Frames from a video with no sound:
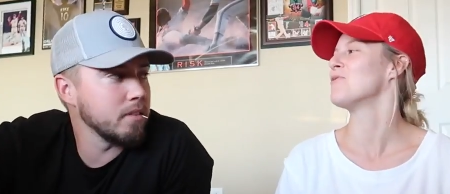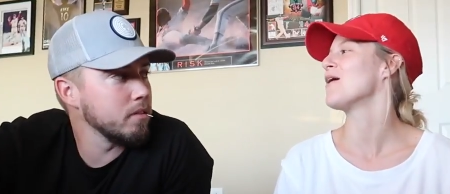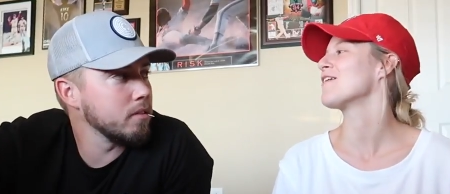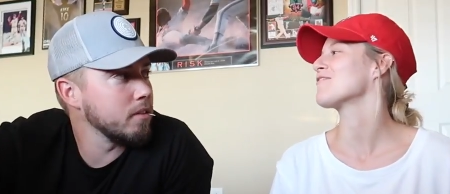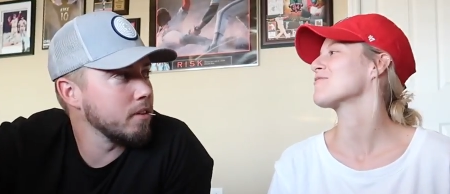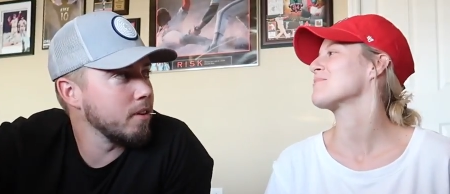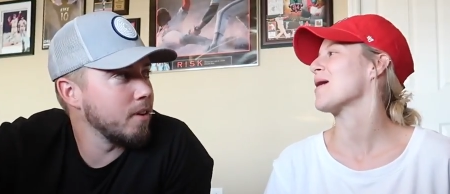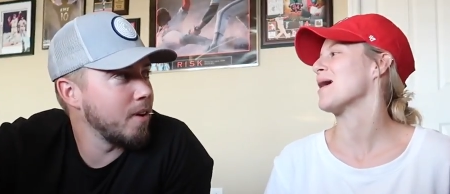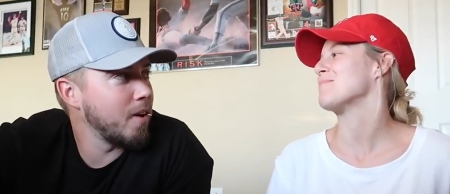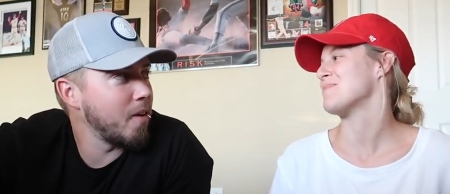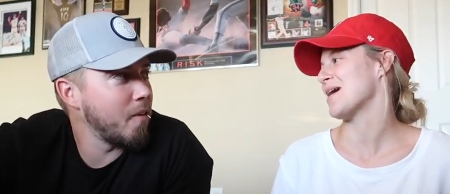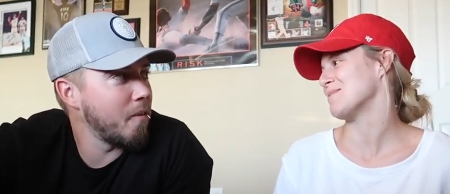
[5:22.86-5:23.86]
Speaker 1: one of
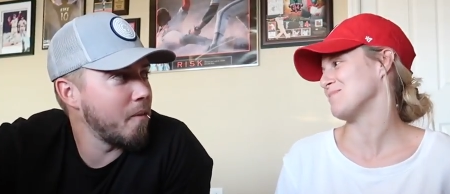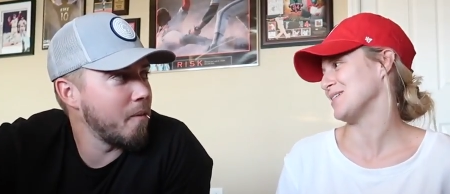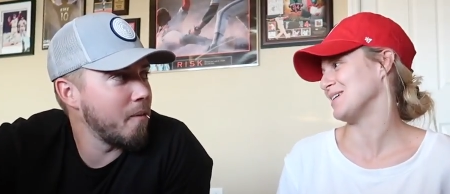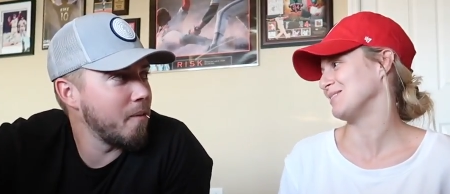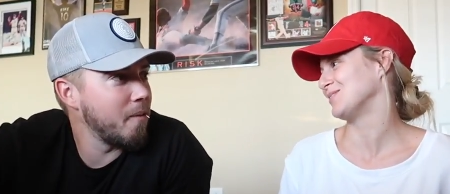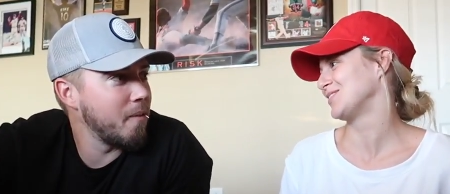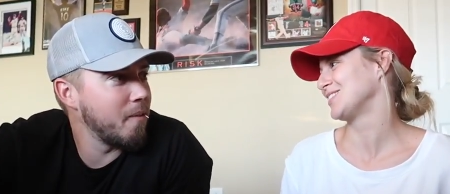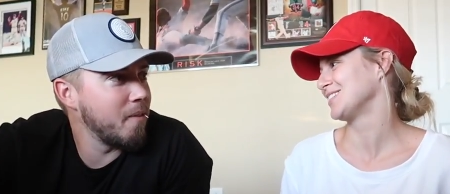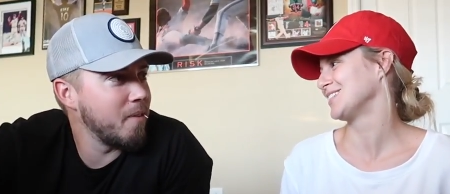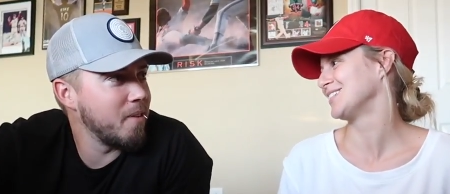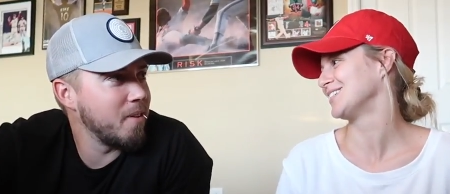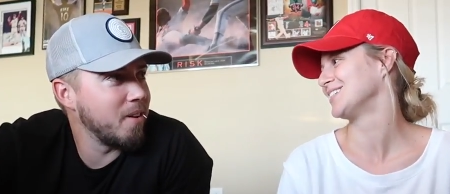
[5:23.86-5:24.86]
my pet peeves.
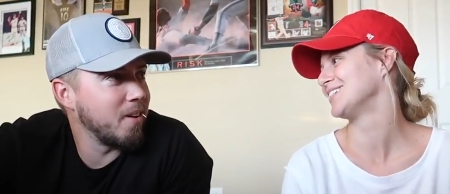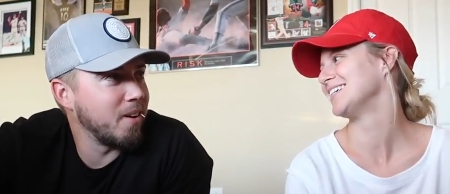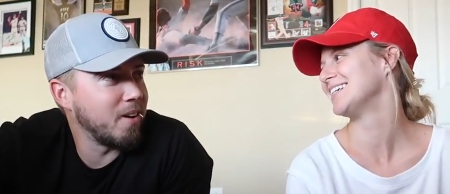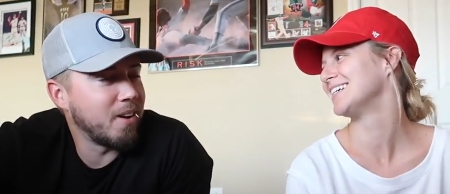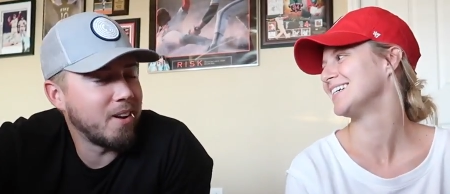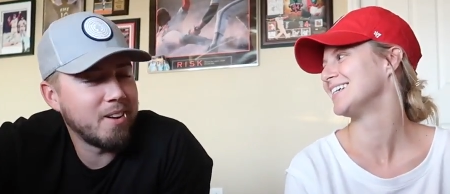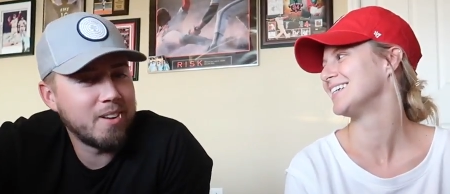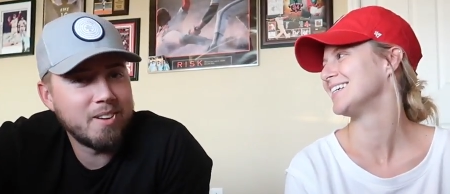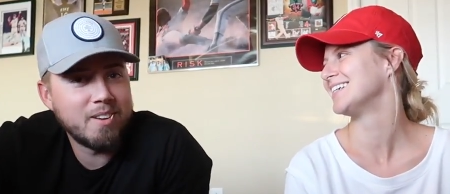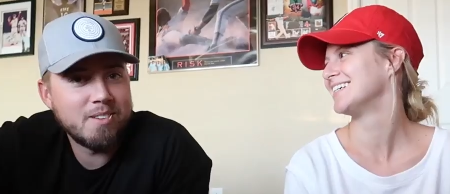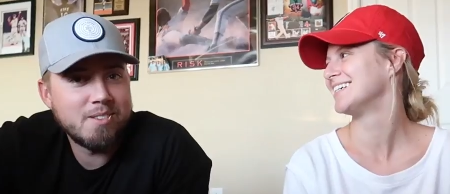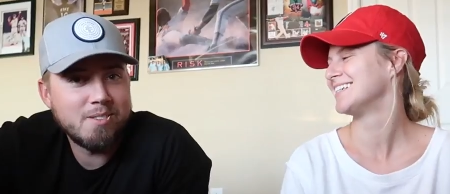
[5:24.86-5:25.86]

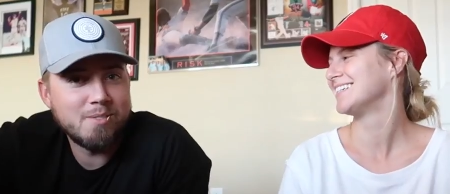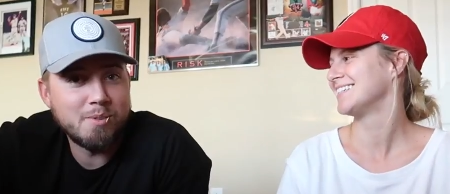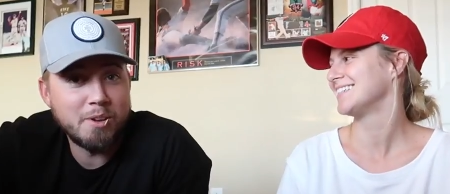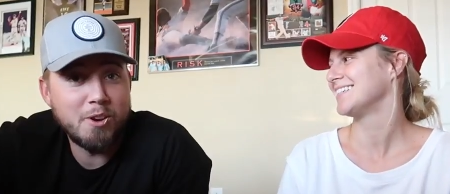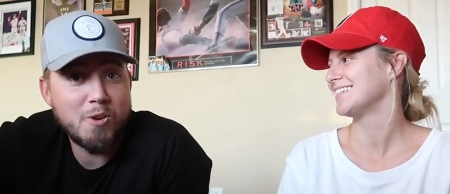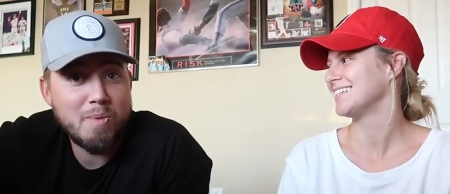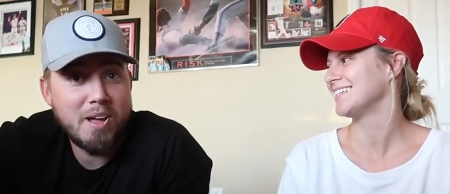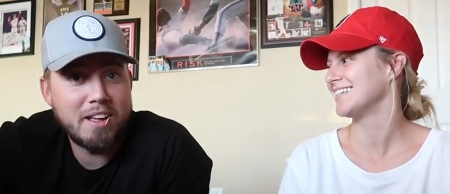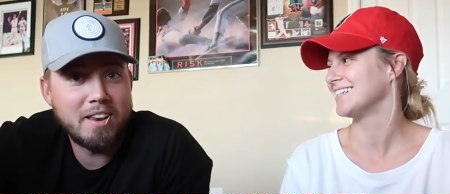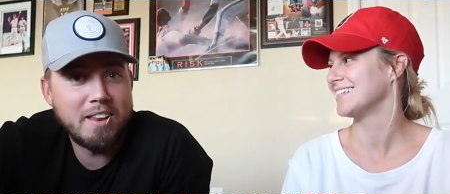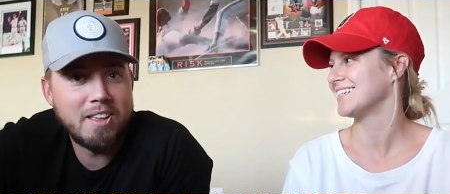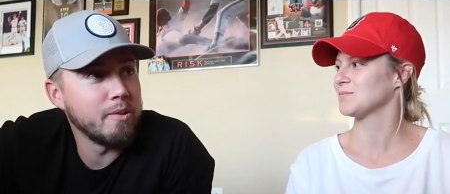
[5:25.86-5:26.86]
Speaker 2: Oh, well, you know
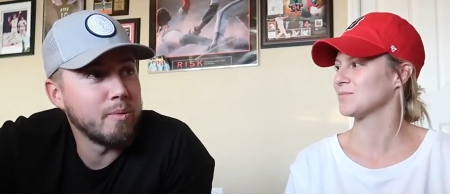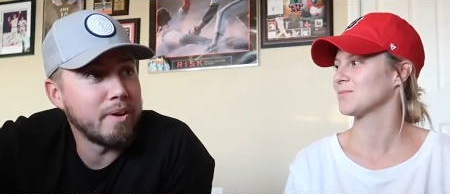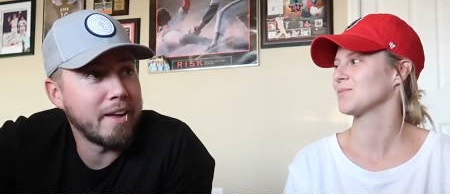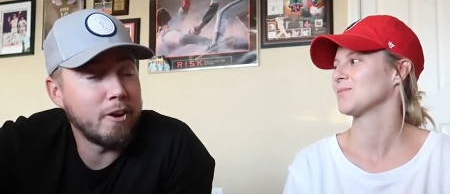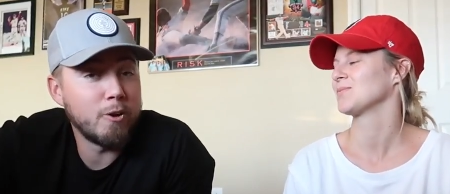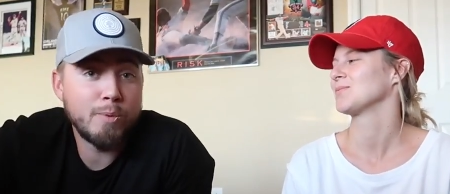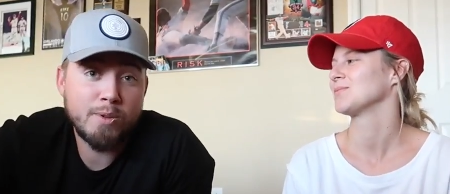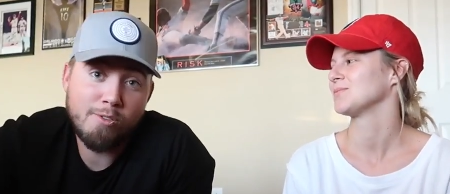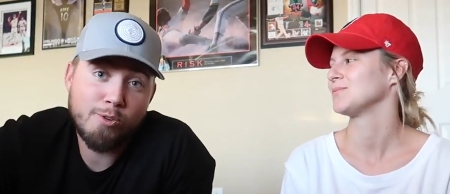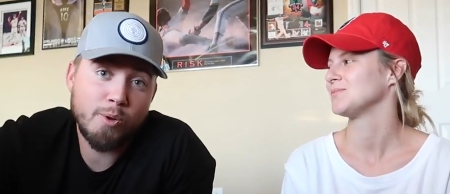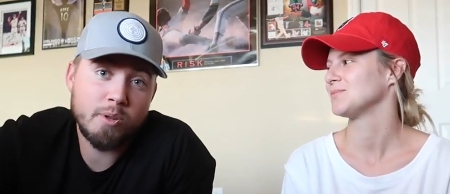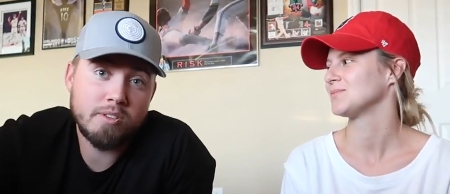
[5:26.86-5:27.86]
mine. When I don't put
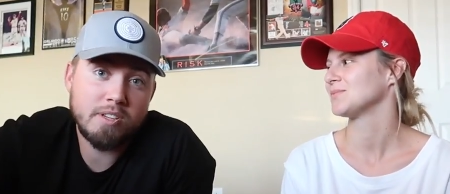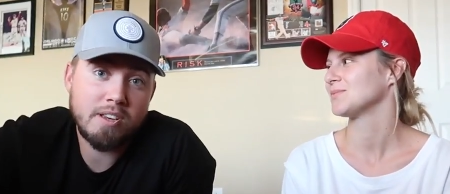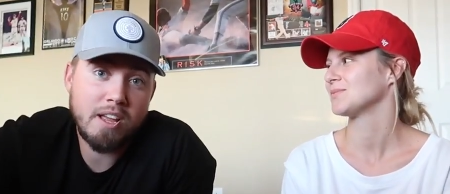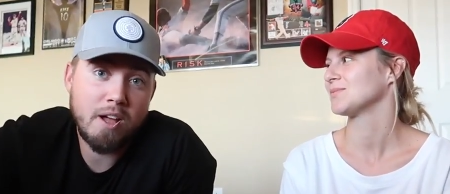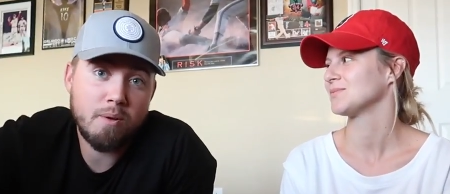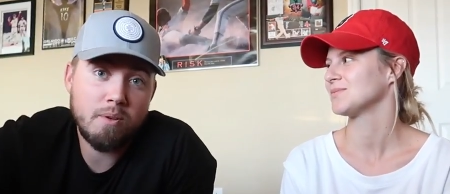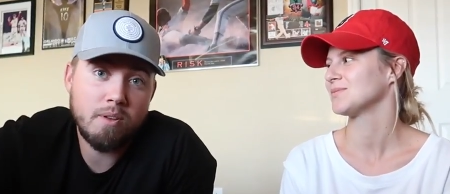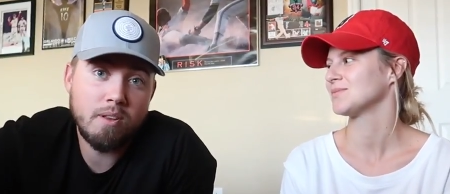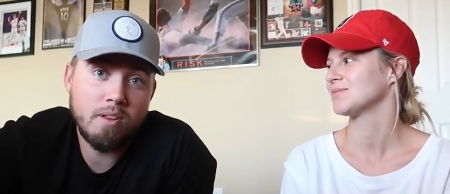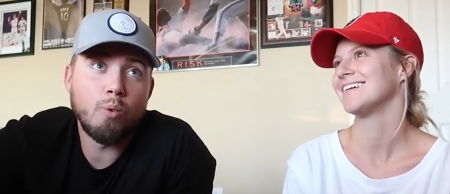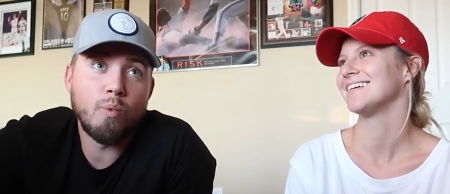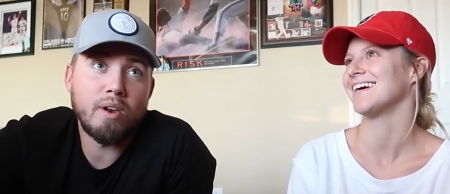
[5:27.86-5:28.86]
the toilet seat down,
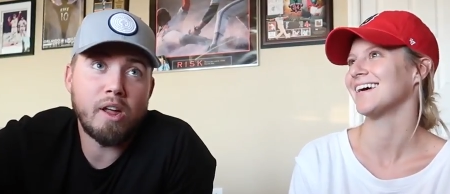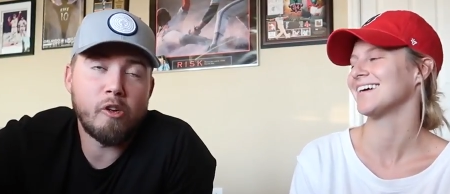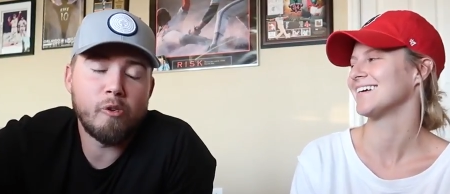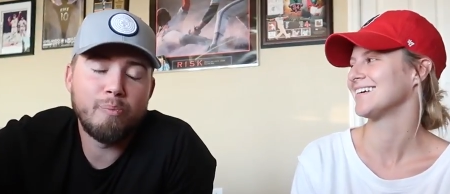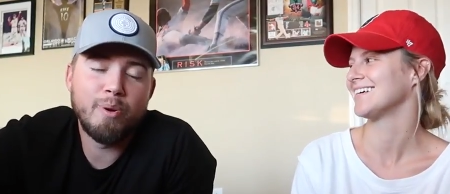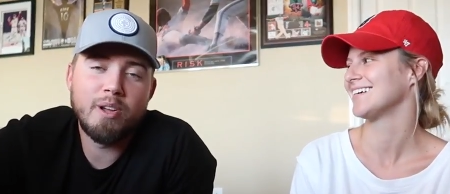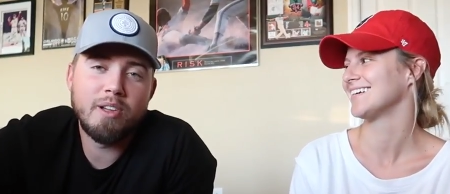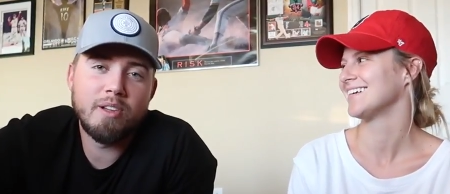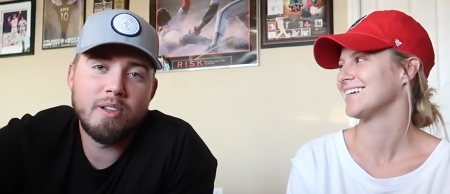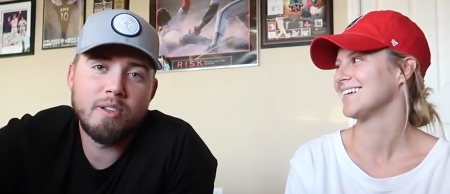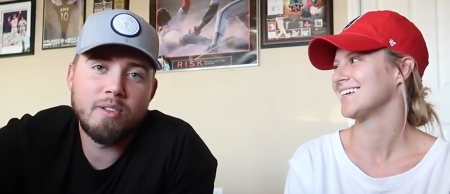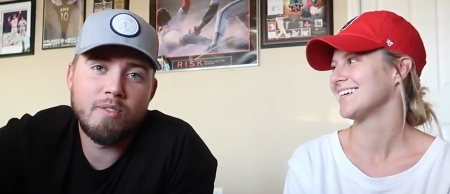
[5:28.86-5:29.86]
when I don't put
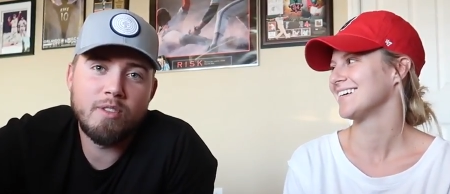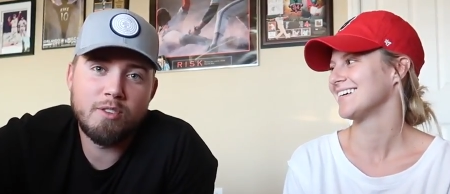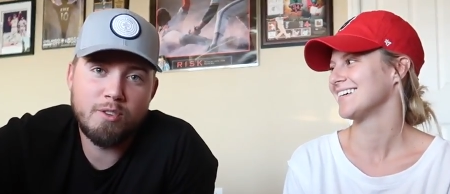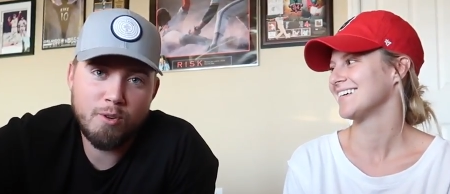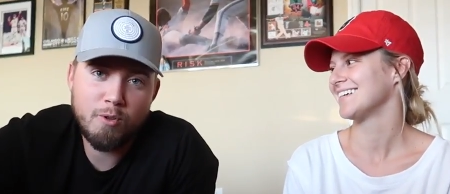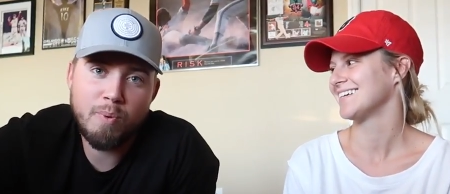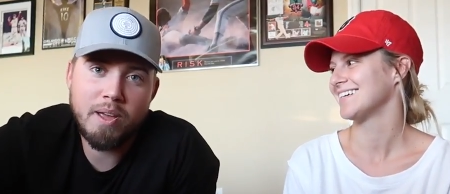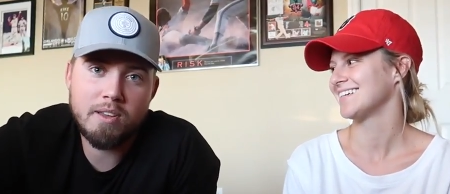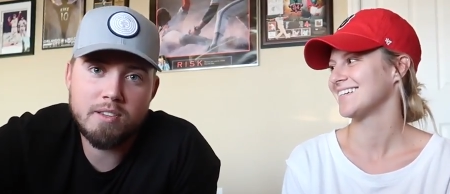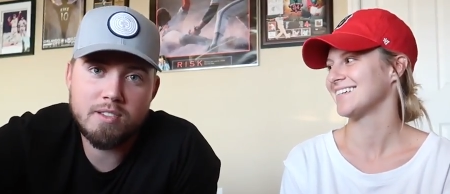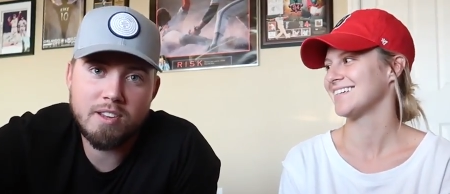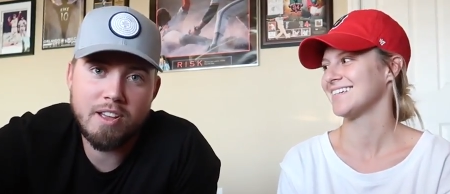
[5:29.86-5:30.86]
the
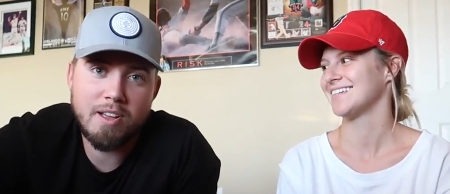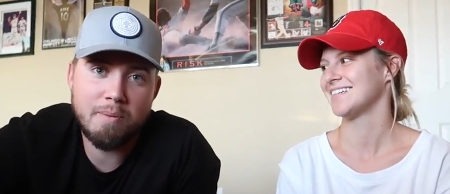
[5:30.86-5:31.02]
toothpaste